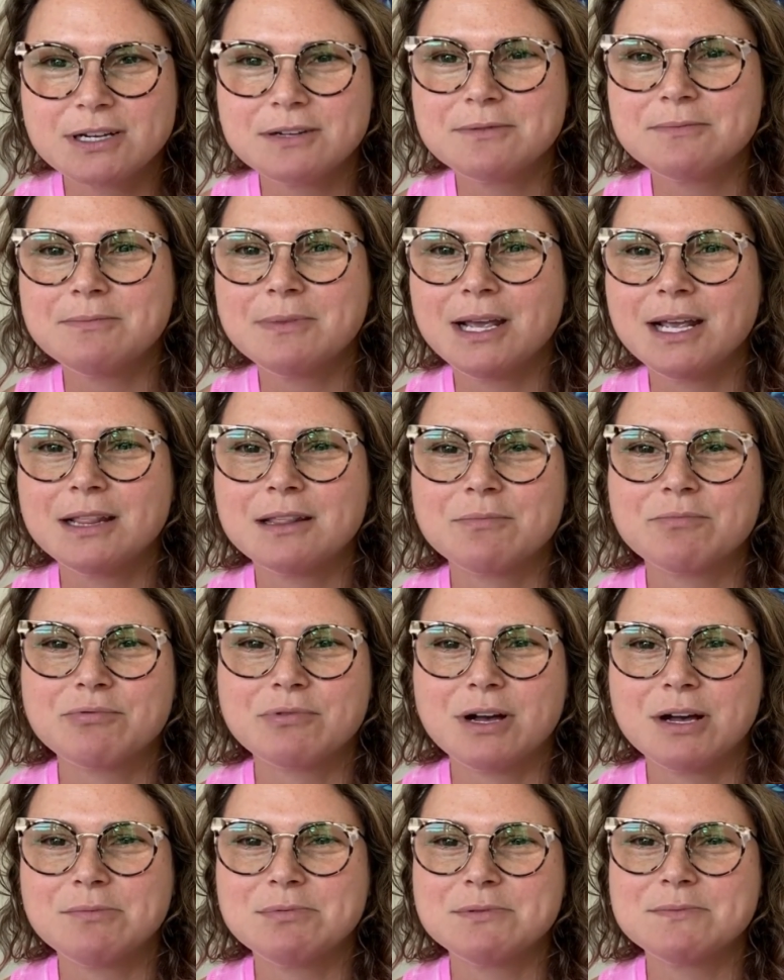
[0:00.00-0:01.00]
to make the
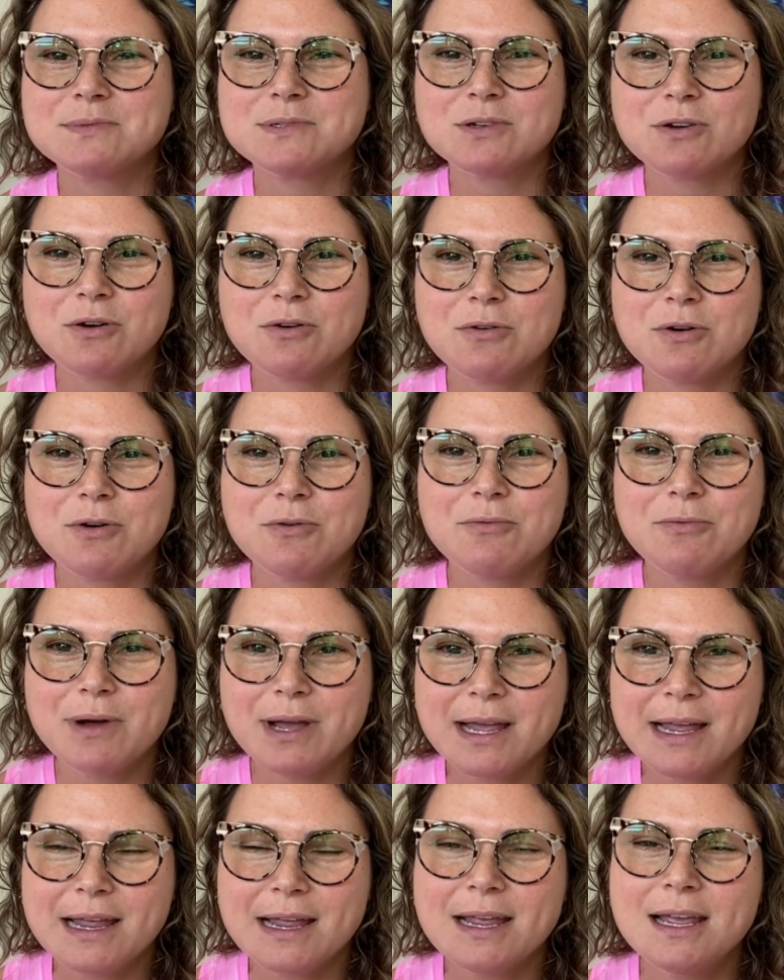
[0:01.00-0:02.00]
problems go
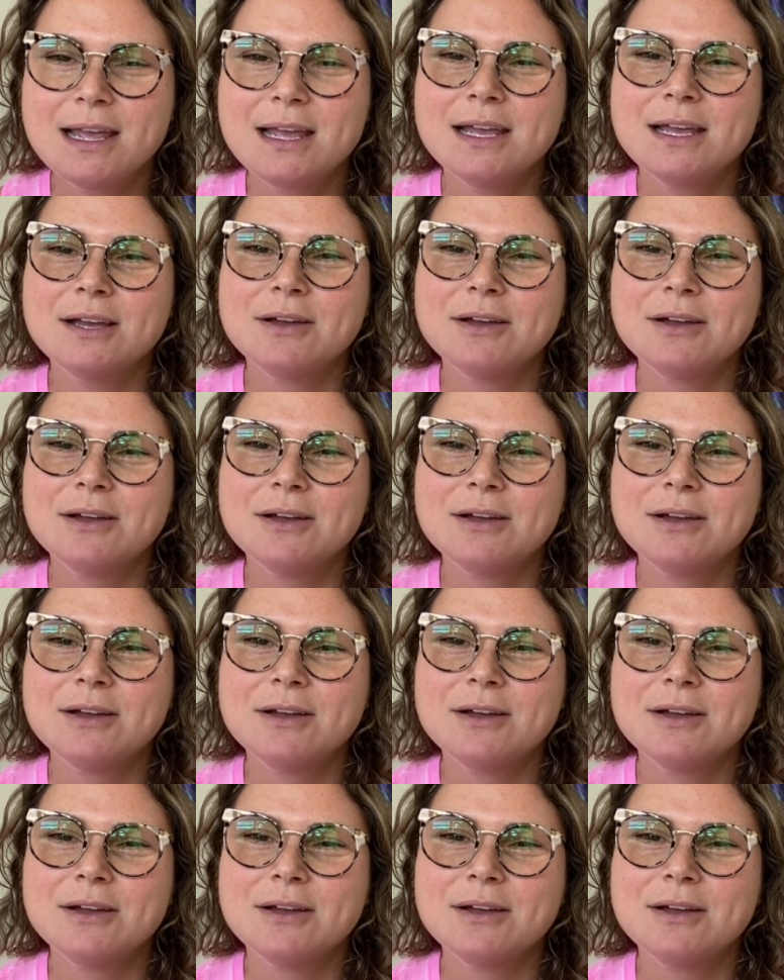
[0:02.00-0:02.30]
away,